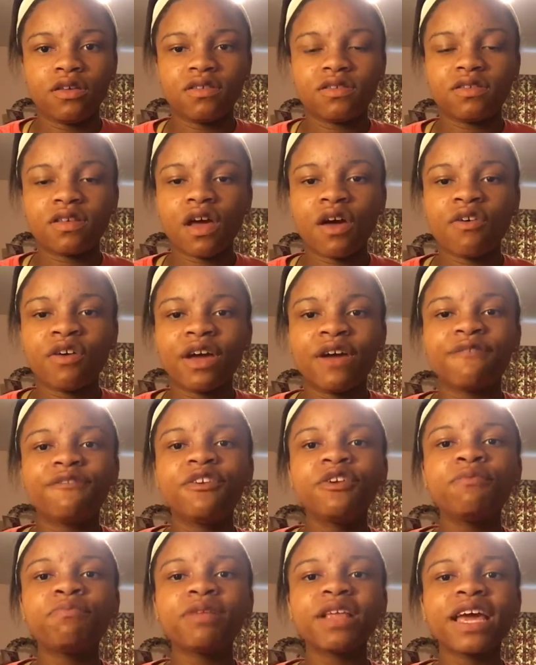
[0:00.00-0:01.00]
So if
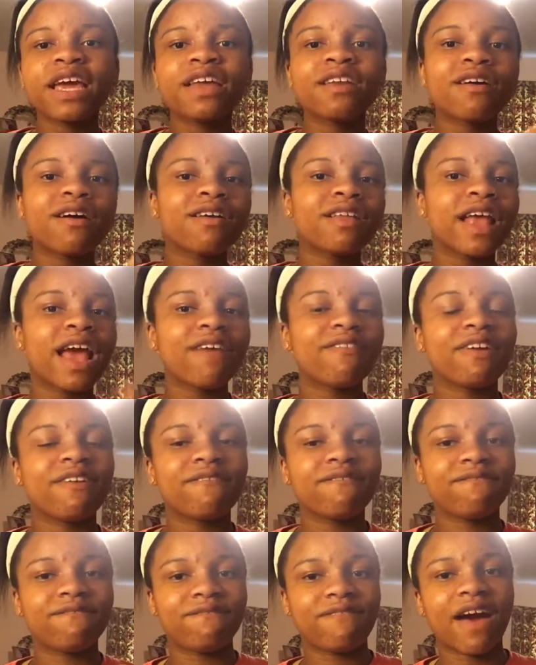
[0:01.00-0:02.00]
you plan on having
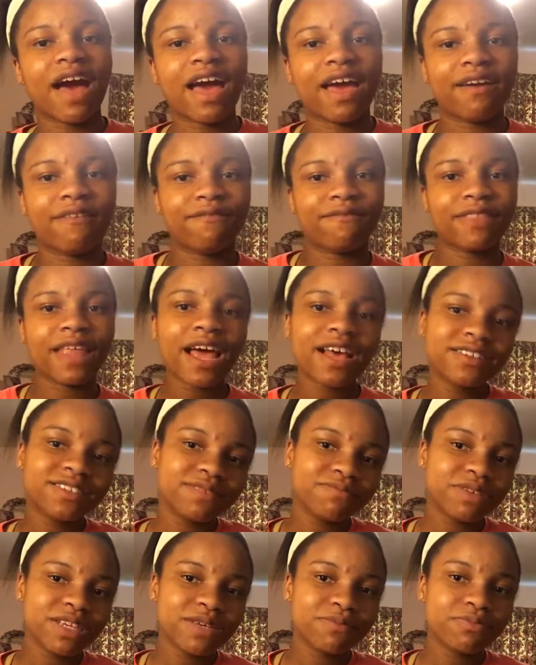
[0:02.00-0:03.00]

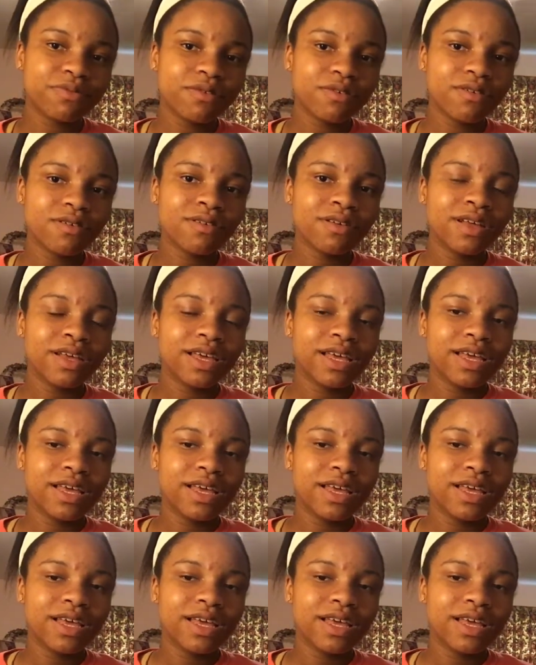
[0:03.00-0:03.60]
5,000 people